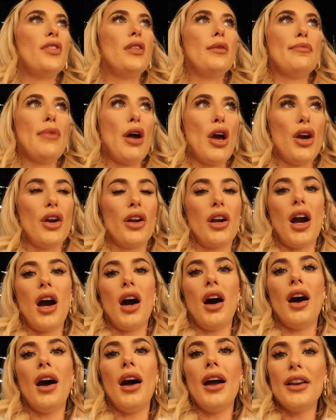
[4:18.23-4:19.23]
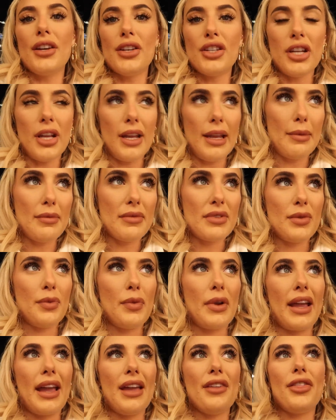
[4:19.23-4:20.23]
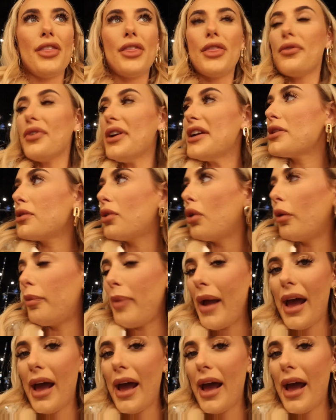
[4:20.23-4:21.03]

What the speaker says: for the burger and chips. We're getting 3 quarter